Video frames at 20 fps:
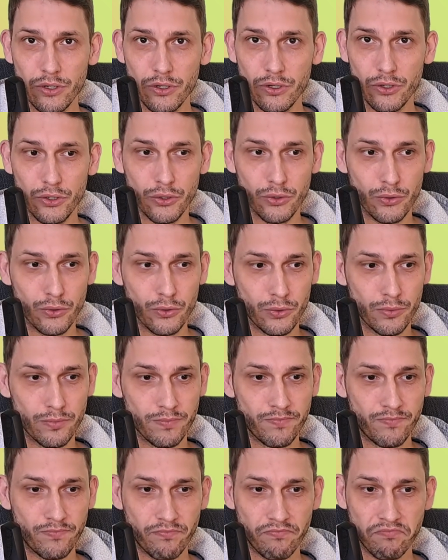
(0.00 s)
to
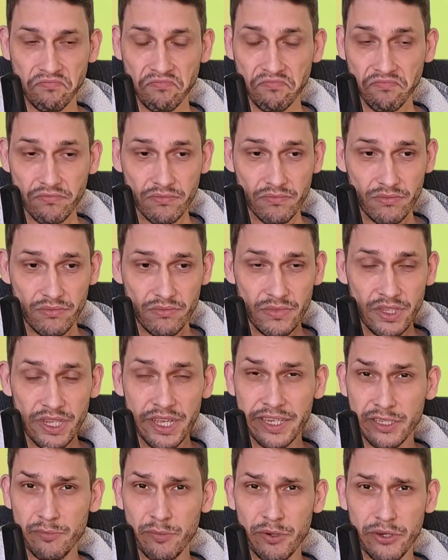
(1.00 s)

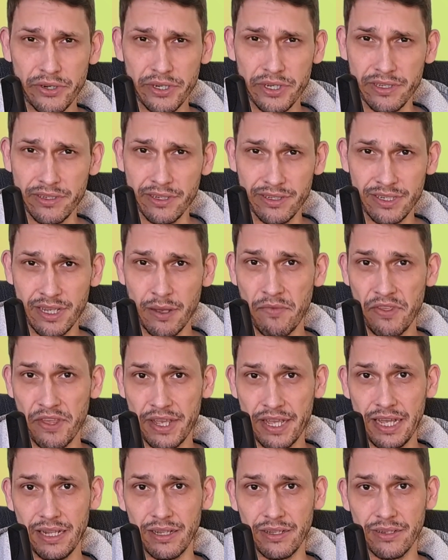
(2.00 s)
experience something
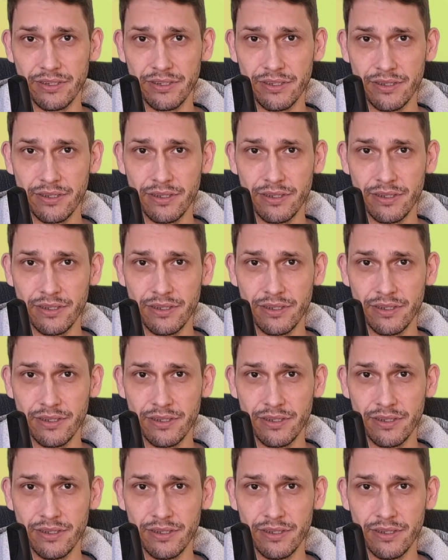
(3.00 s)
else?